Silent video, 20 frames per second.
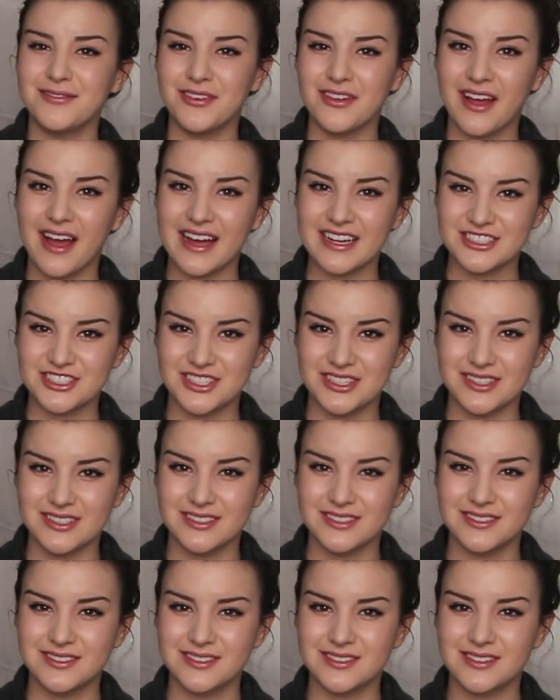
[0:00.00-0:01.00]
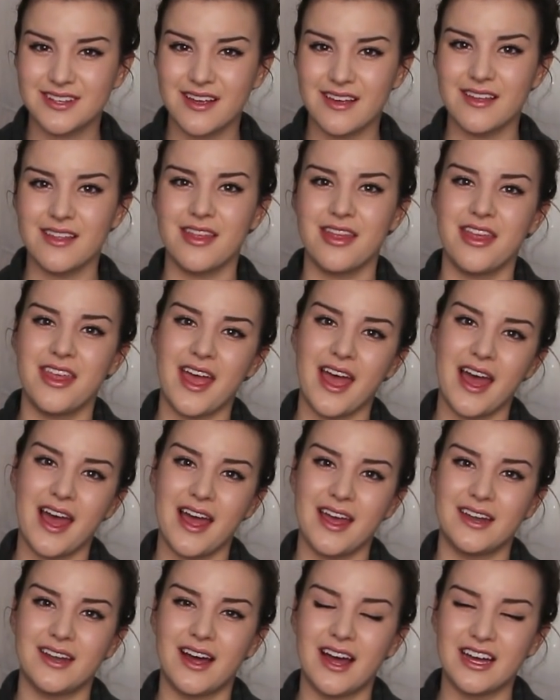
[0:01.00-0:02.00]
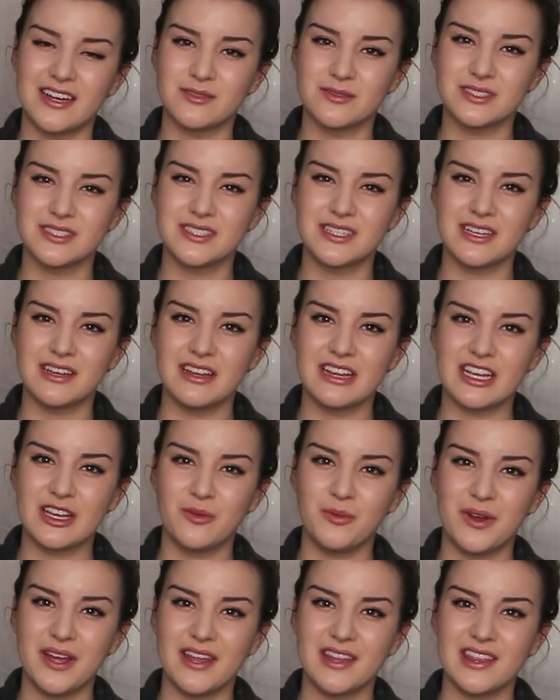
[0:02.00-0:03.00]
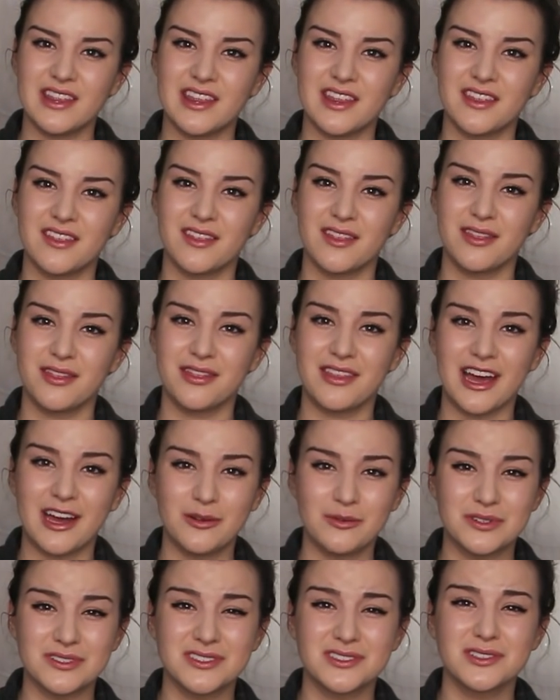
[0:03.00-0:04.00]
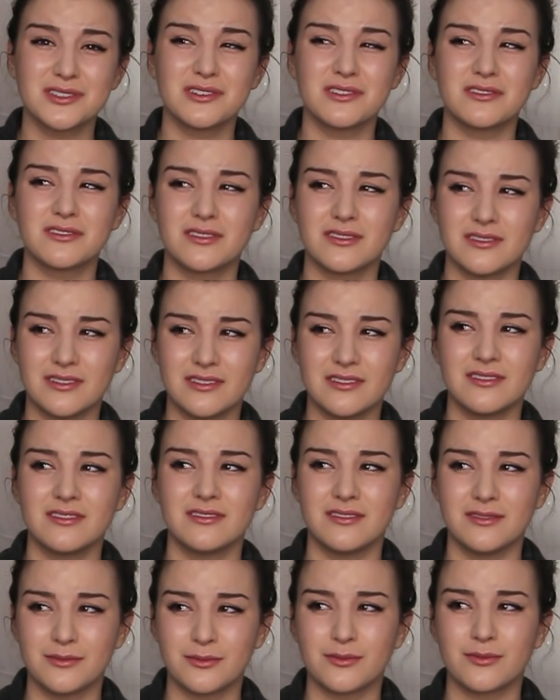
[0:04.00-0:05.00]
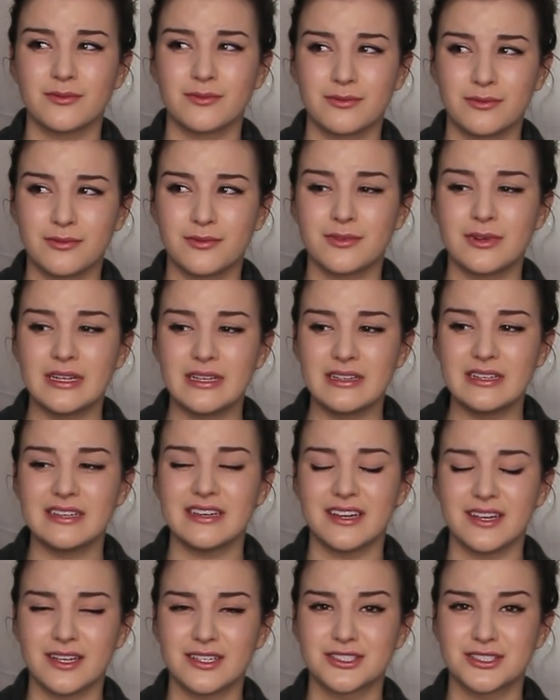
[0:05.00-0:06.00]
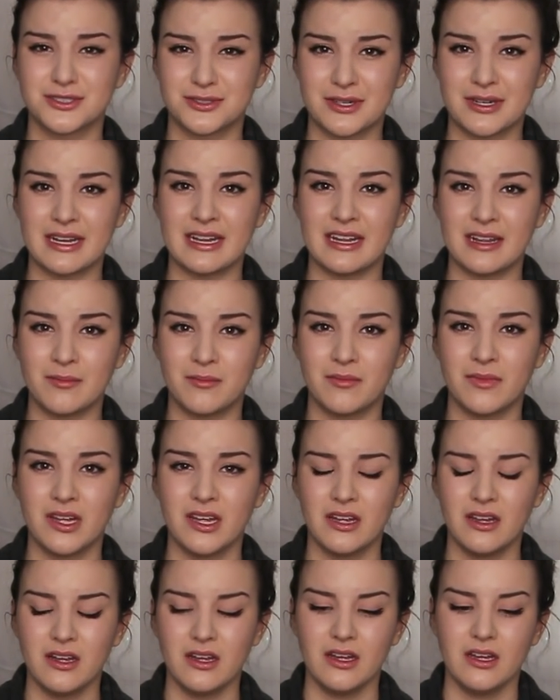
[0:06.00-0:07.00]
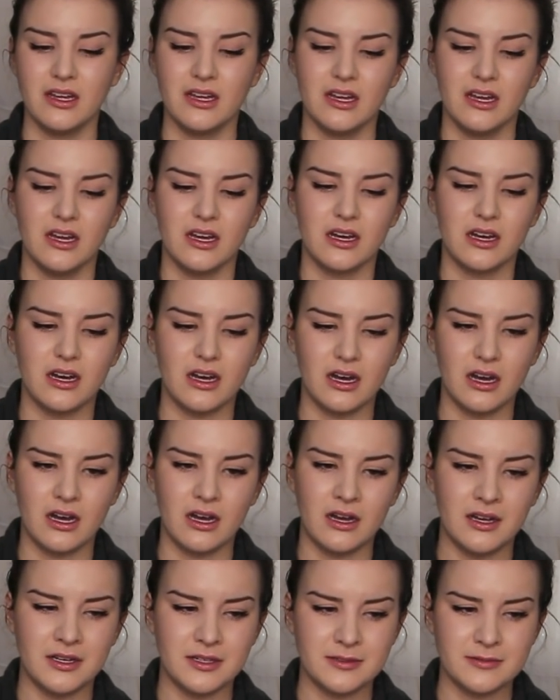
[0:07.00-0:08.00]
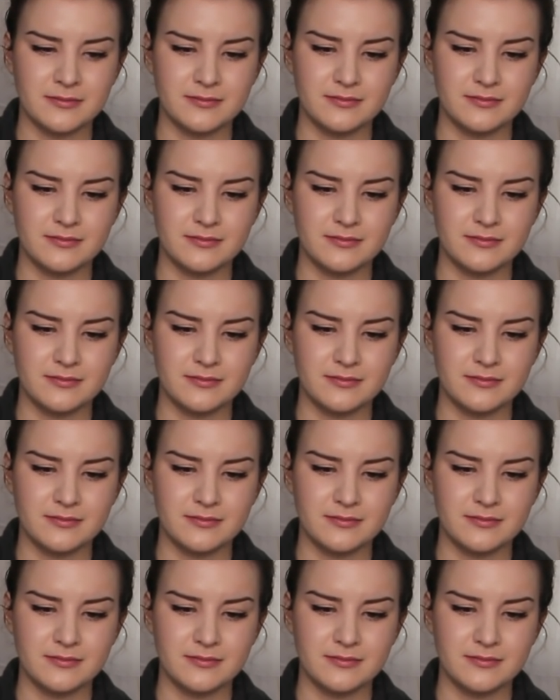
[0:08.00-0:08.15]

flashes that I was dealing with, that was really extreme. I